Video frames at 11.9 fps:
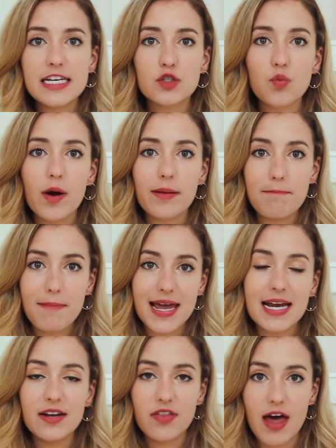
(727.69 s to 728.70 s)
is what
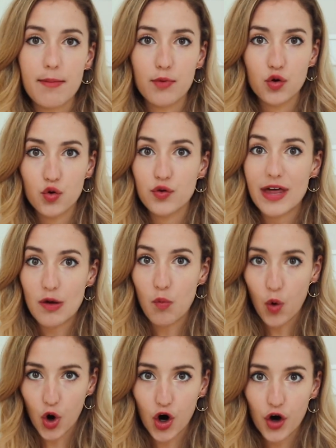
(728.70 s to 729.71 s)
made them who they
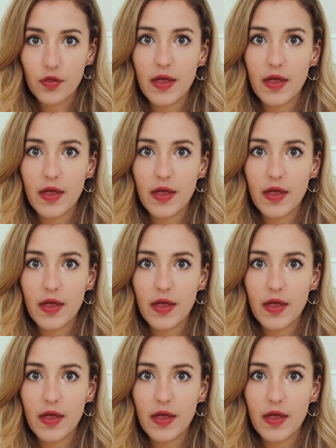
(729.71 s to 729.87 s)
were.